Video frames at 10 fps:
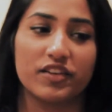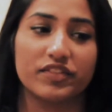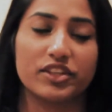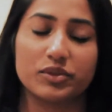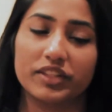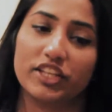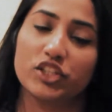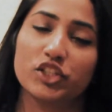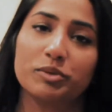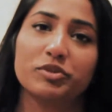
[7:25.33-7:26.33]
this
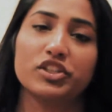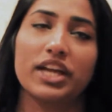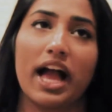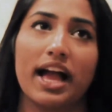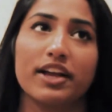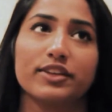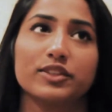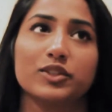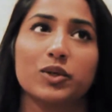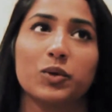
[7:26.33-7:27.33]
relationship she
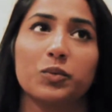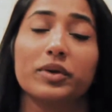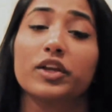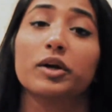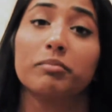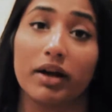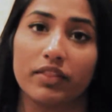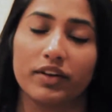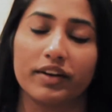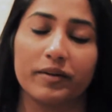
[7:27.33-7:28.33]
has with her
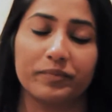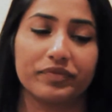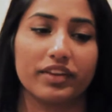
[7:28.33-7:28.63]
mother